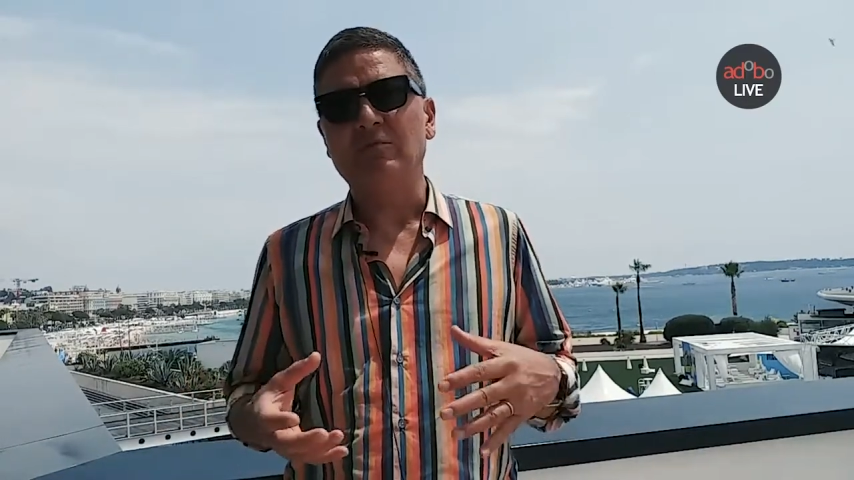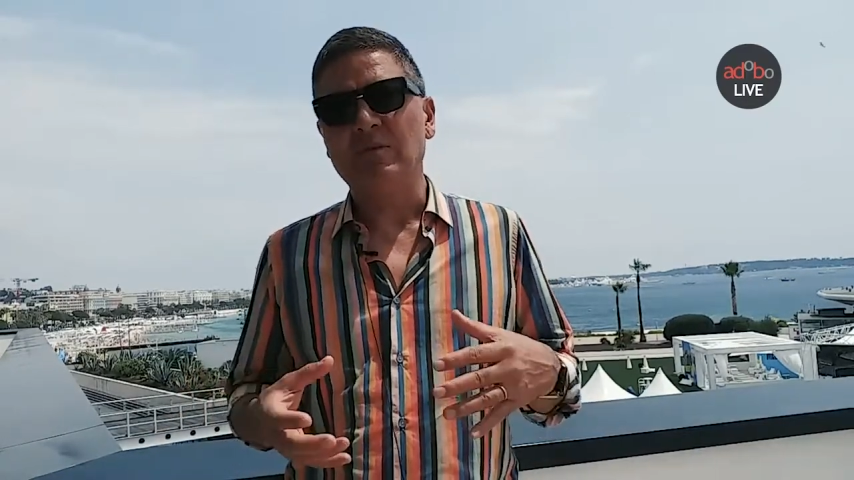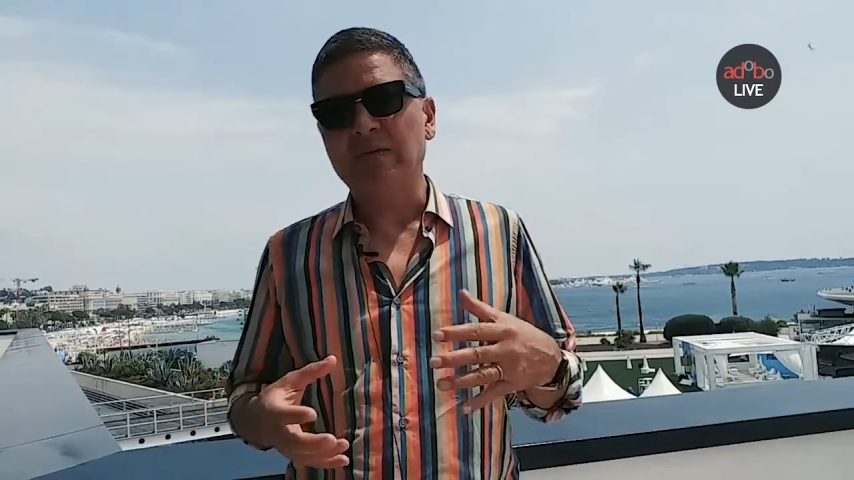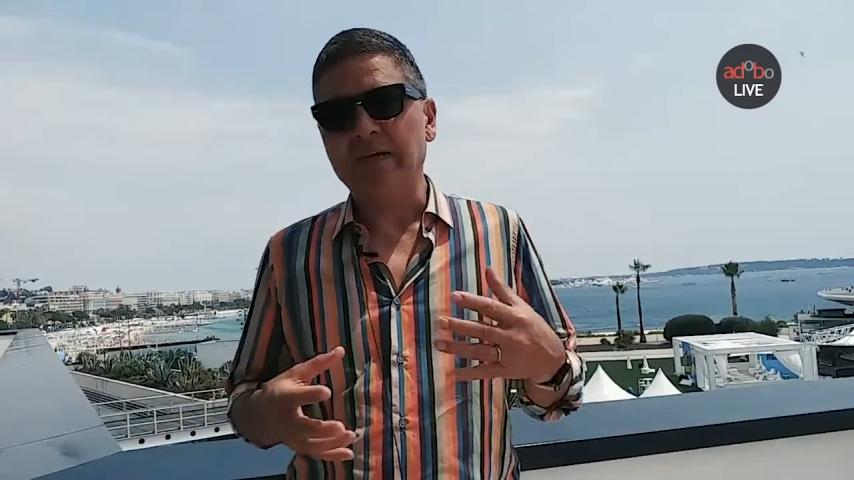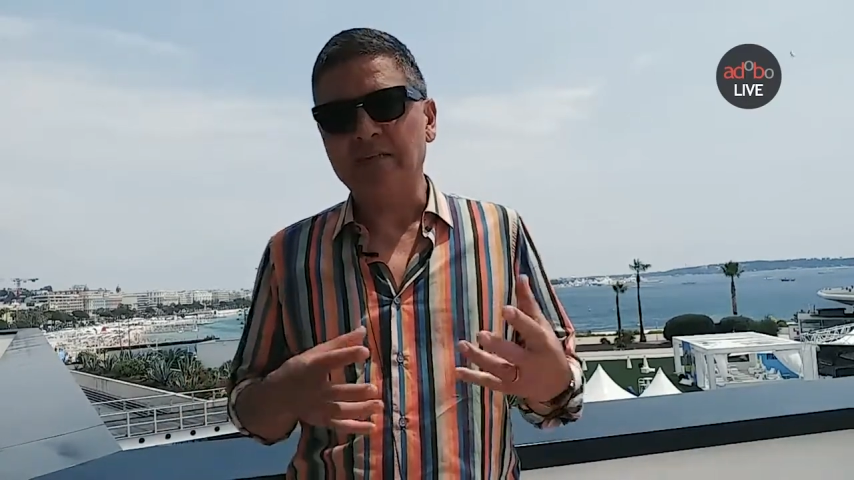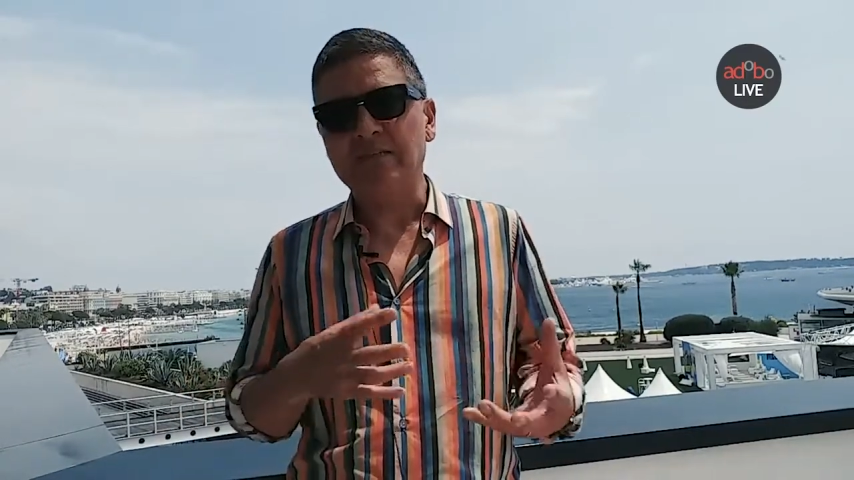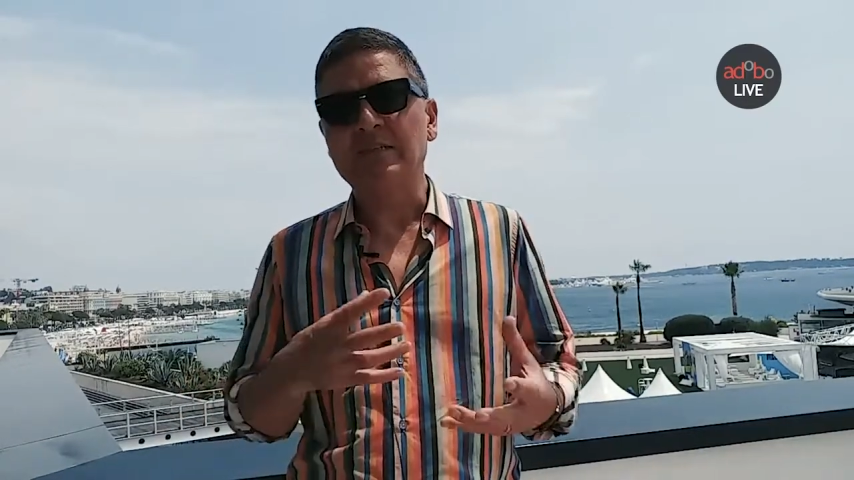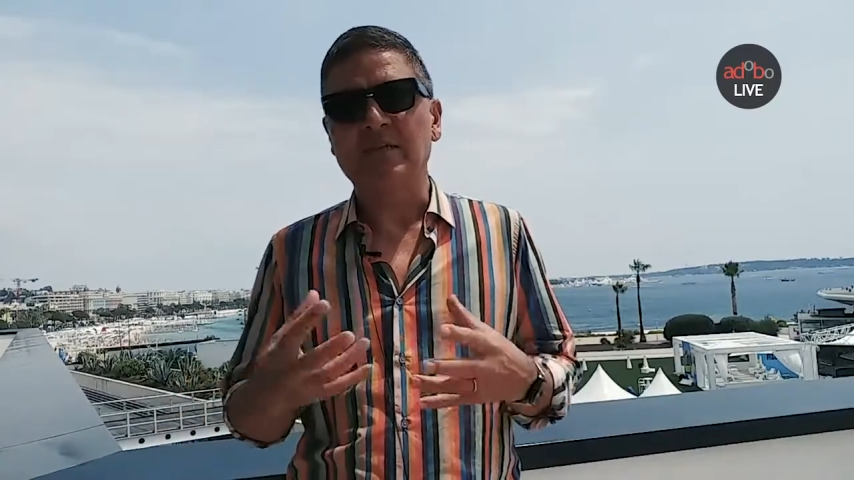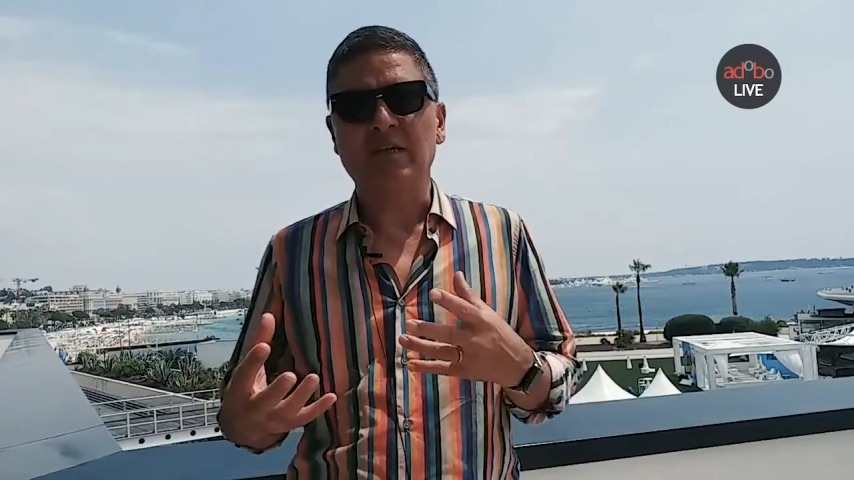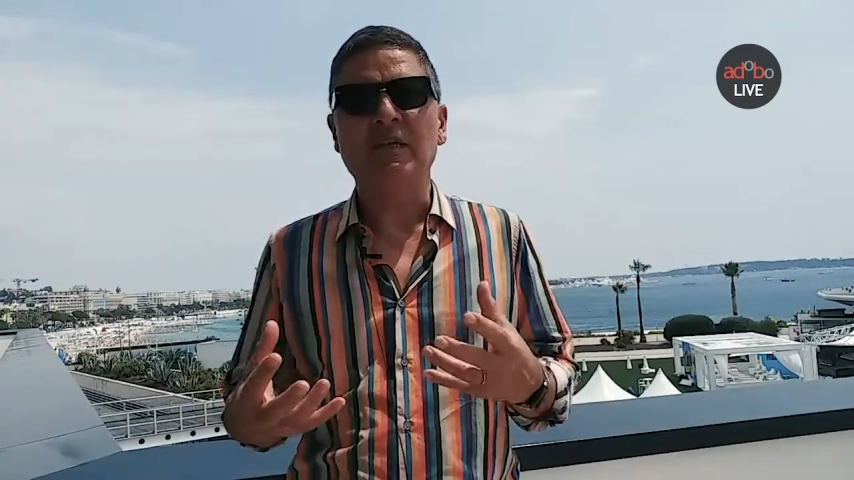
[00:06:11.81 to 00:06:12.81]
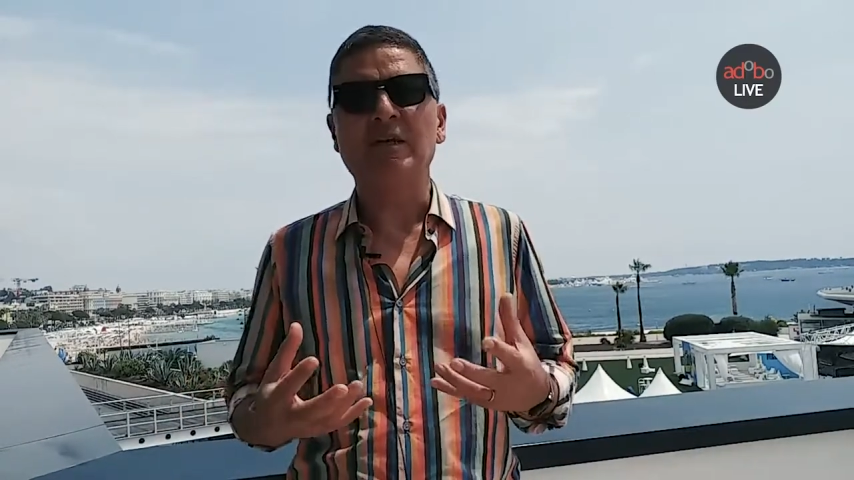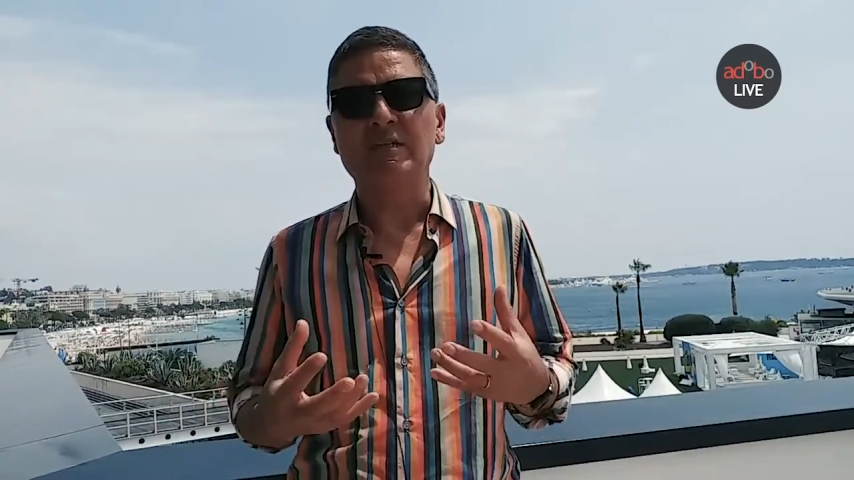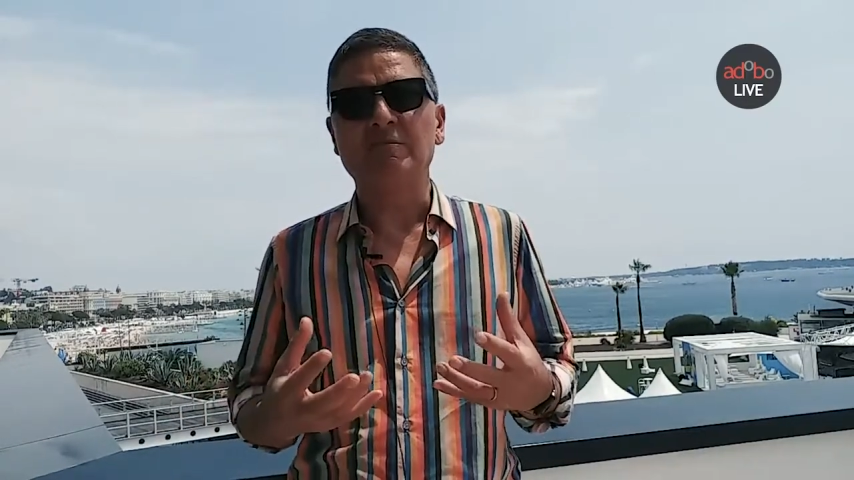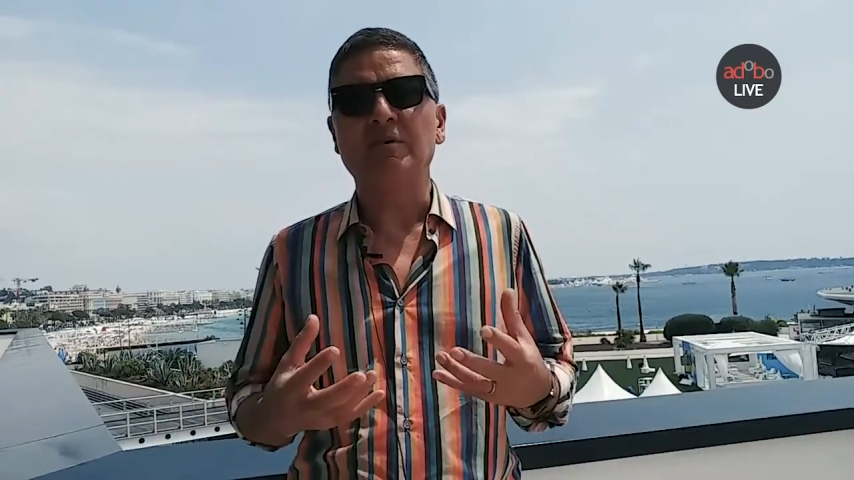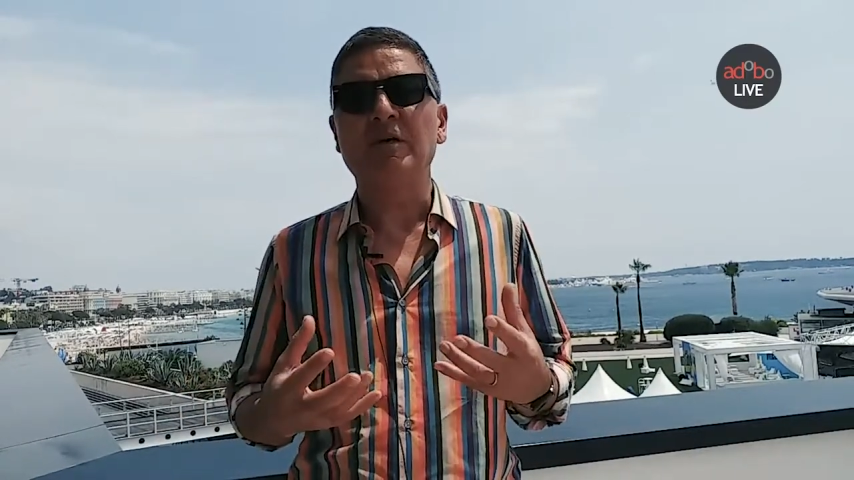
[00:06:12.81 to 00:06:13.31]
with agencies and
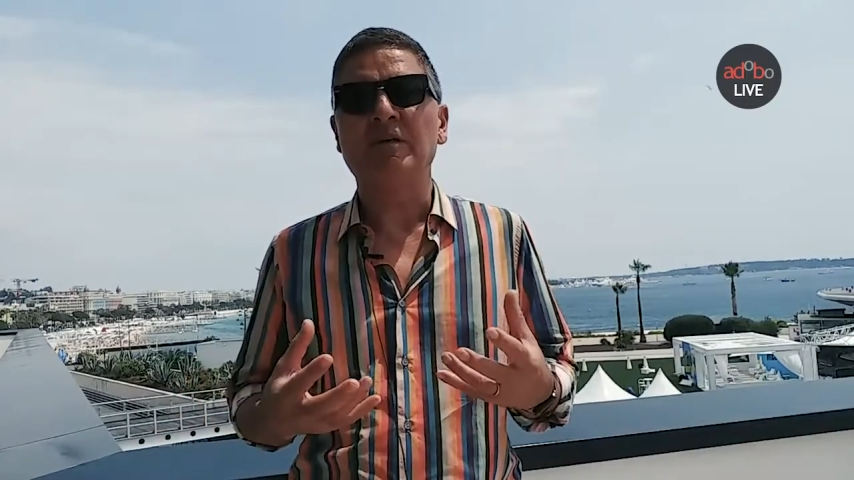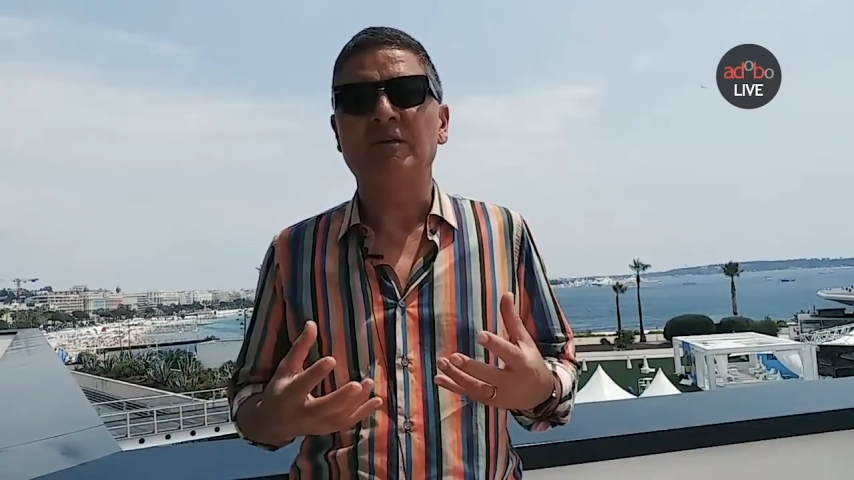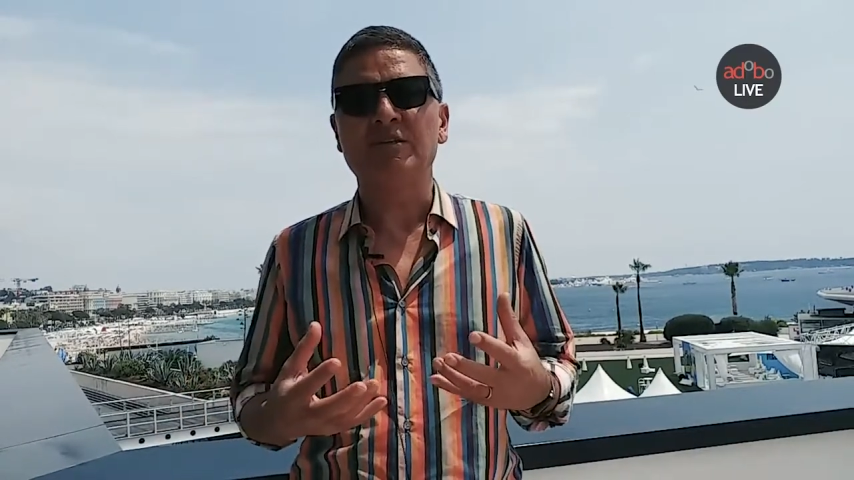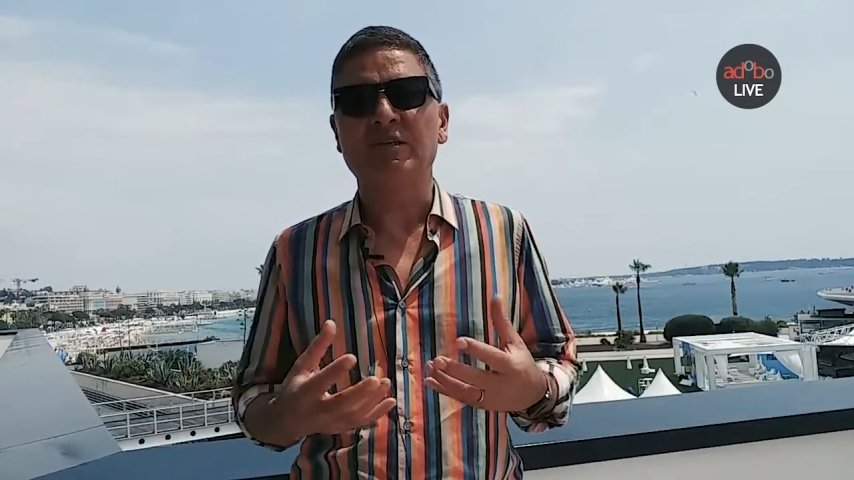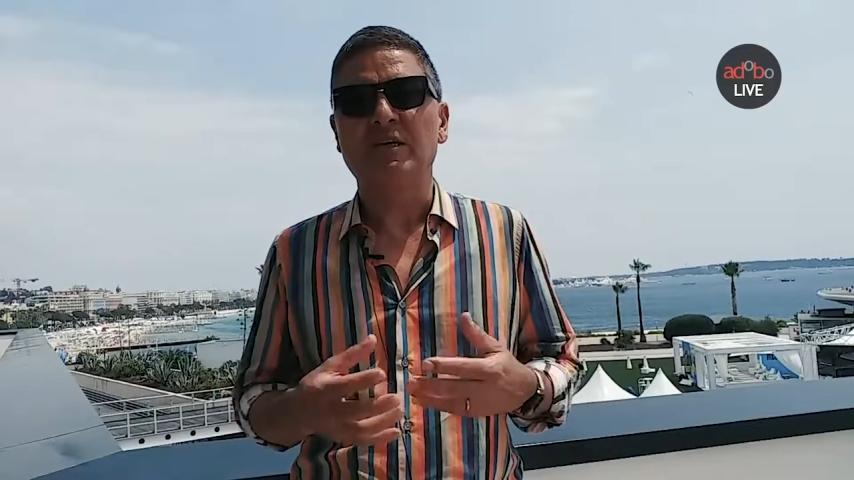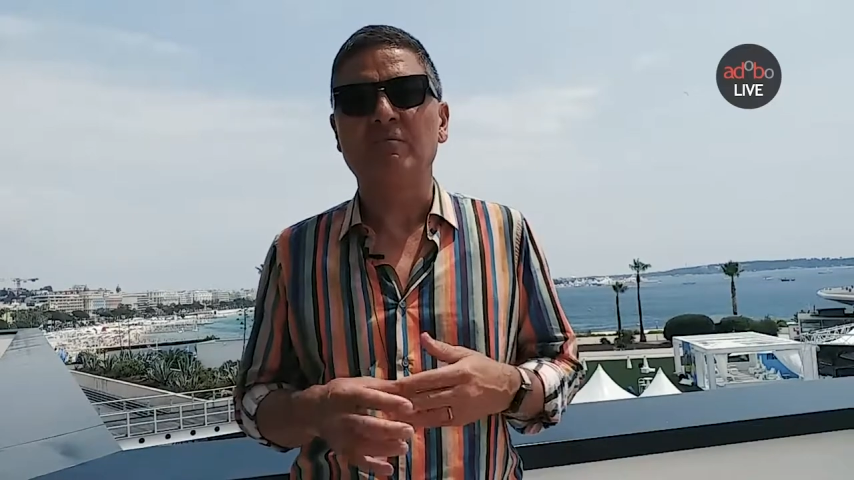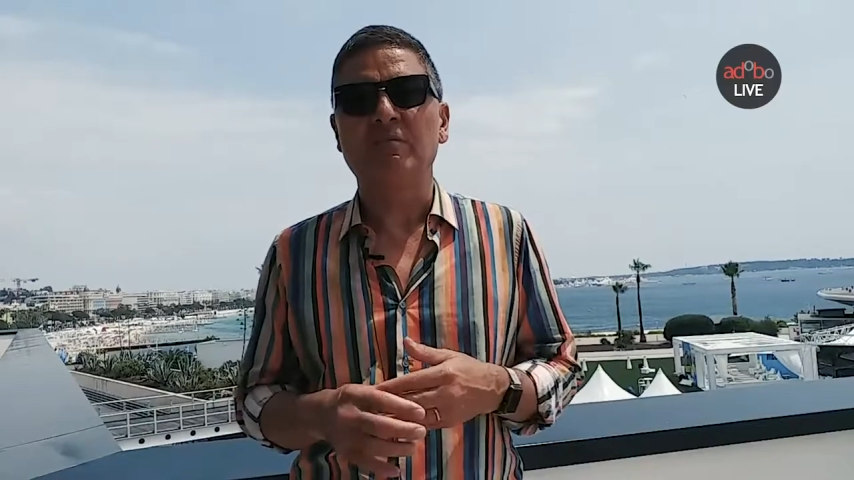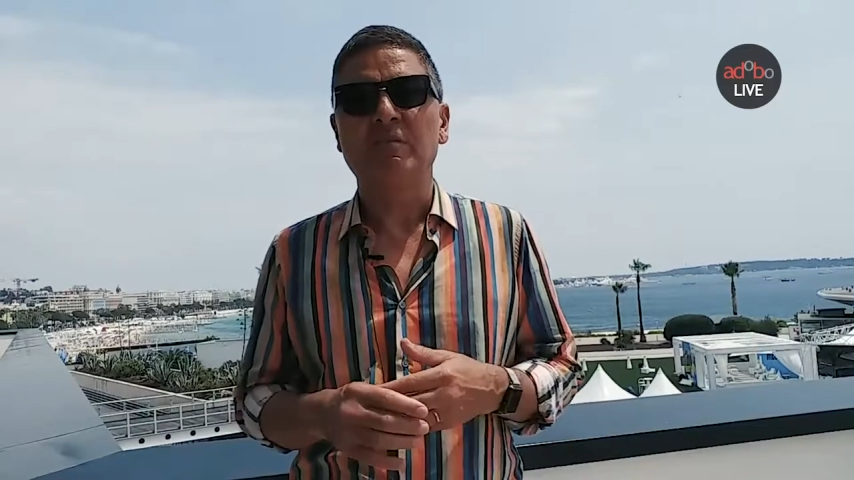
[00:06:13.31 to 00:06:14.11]
clients in partnership